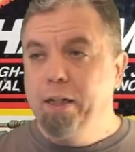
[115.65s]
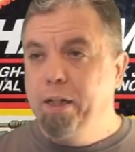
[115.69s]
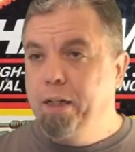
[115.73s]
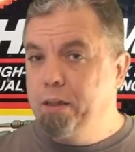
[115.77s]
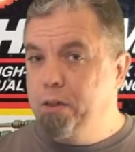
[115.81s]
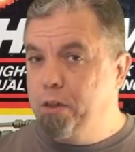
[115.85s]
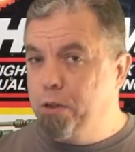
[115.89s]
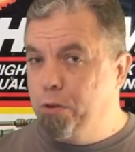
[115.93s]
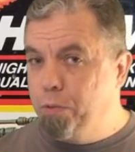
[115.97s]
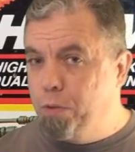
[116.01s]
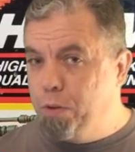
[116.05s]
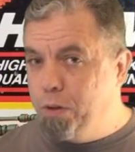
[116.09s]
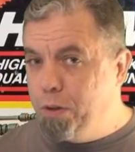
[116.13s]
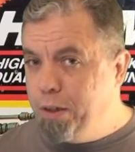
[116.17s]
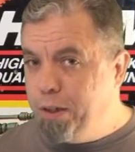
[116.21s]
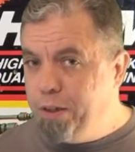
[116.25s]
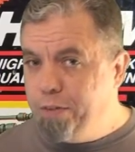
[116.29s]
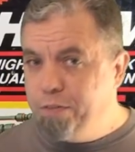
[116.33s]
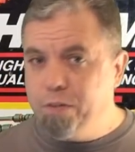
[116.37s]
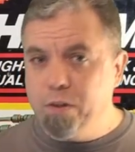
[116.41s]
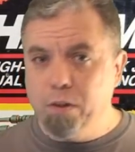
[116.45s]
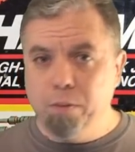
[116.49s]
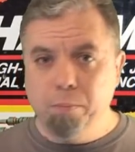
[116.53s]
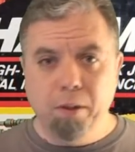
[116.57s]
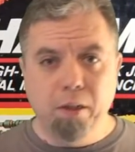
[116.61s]
It's a
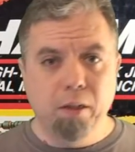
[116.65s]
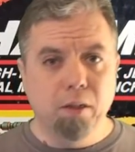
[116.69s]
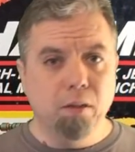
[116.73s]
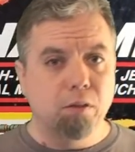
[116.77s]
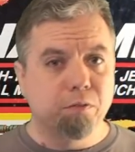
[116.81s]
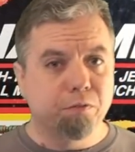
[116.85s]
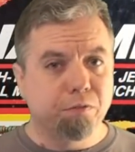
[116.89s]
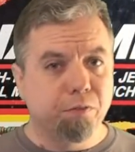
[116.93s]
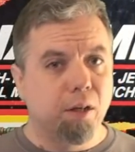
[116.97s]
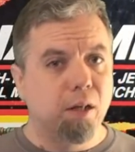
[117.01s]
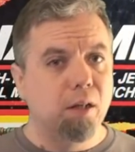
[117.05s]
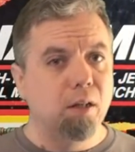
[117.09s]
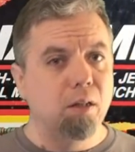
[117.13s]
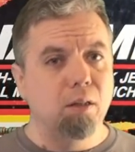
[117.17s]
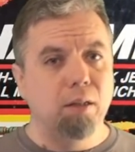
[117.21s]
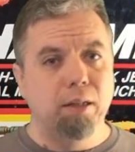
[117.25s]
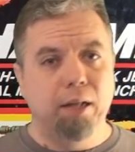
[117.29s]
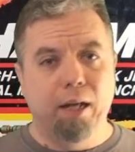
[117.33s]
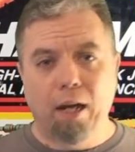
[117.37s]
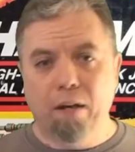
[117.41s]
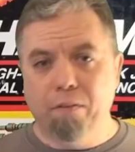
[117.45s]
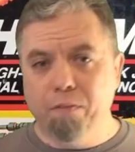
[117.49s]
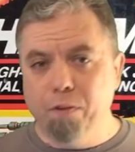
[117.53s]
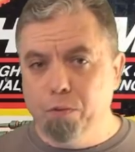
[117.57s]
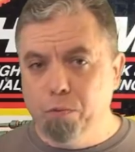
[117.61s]
relief to me to
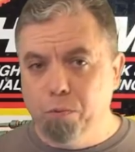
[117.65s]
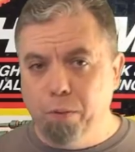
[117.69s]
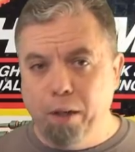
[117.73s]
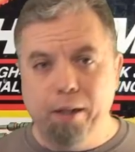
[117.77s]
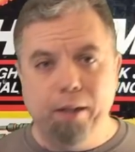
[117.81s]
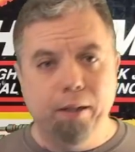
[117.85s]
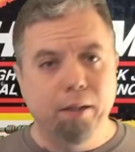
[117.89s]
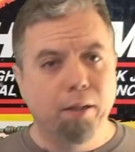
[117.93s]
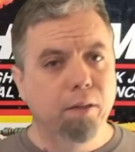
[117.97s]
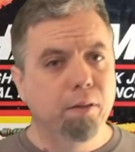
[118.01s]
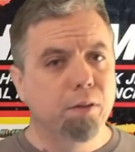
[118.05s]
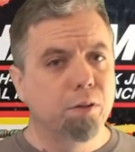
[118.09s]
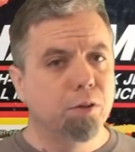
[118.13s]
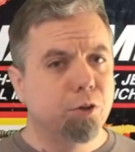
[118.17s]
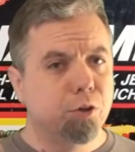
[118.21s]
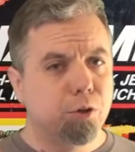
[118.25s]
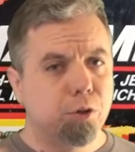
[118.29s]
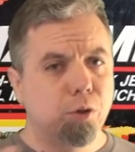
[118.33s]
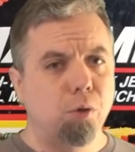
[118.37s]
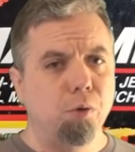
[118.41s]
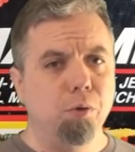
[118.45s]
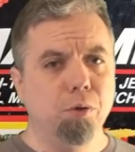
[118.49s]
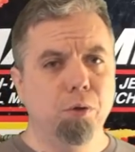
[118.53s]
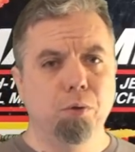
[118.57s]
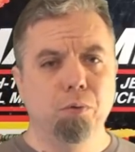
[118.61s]
finally have it ready to
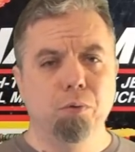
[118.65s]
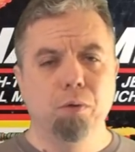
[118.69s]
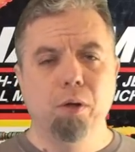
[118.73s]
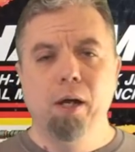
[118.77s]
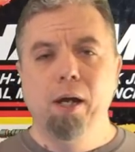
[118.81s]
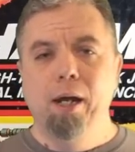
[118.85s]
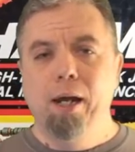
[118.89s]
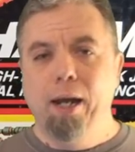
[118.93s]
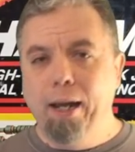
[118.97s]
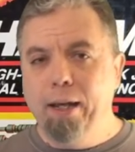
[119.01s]
show you.